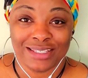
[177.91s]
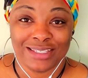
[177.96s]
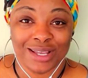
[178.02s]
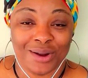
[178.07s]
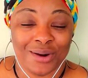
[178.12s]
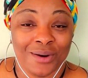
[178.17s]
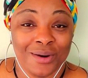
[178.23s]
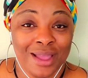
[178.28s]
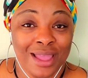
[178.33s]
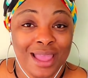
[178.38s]

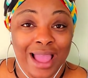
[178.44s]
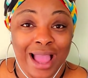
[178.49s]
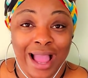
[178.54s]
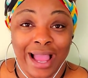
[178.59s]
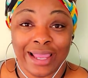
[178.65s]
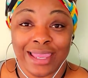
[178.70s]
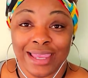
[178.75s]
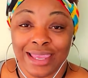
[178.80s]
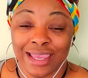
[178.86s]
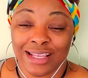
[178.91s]
So I
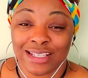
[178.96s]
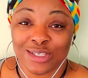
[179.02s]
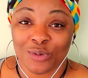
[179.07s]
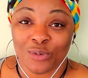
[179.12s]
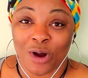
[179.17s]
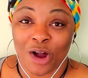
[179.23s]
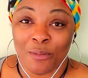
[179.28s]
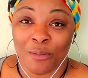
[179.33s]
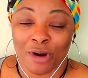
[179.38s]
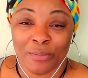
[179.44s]
can get to
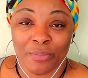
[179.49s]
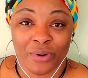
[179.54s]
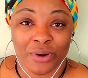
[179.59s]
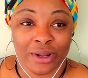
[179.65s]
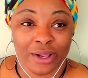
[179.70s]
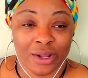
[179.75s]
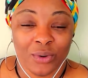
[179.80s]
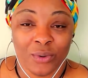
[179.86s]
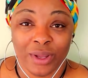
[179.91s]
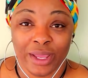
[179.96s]
Walmart
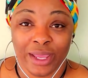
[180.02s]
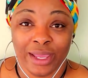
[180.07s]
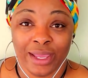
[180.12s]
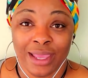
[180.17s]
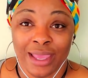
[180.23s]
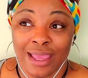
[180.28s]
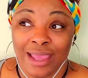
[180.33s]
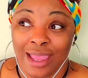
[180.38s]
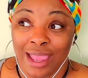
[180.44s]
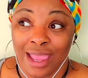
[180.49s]
pretty quick.
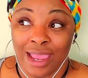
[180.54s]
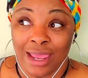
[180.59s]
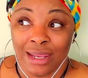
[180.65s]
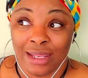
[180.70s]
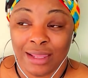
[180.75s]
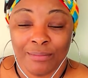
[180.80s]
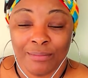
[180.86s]
And the